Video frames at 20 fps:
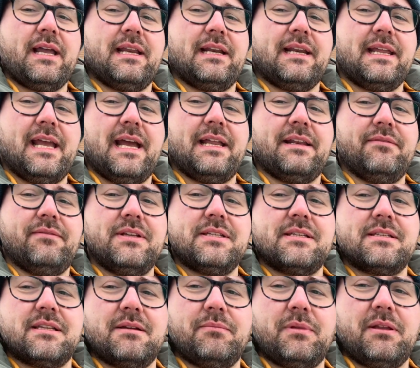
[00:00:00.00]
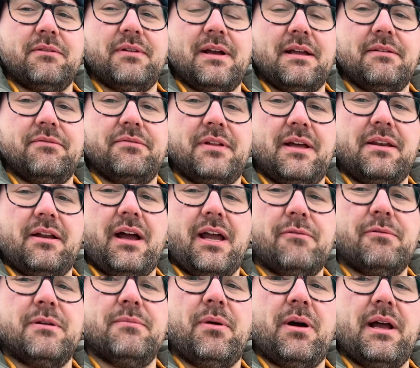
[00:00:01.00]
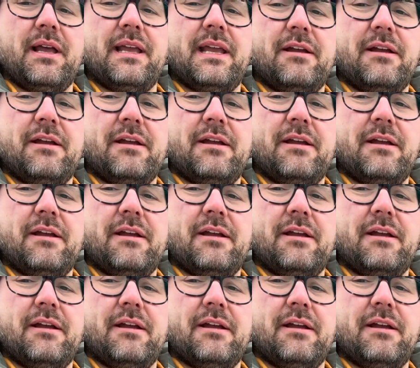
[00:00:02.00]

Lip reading: And again, this is something that I would buy.